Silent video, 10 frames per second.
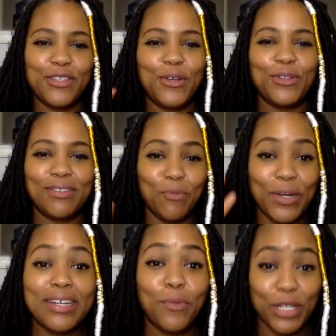told
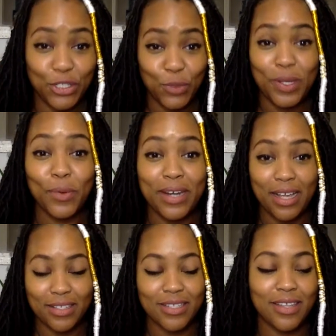what to and what
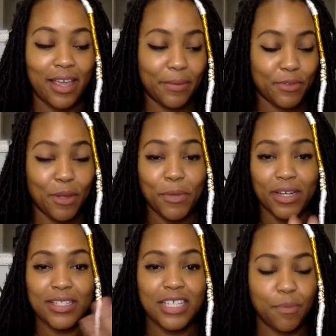not to say. So I'm going to
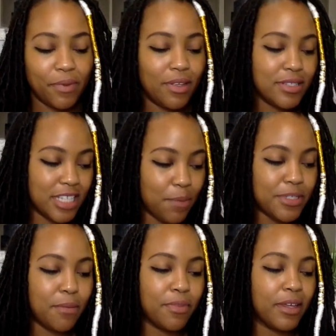skip
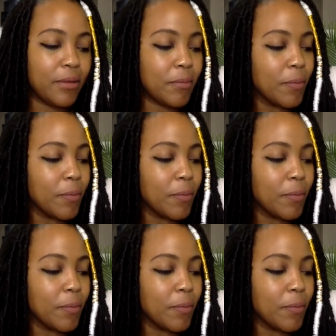something.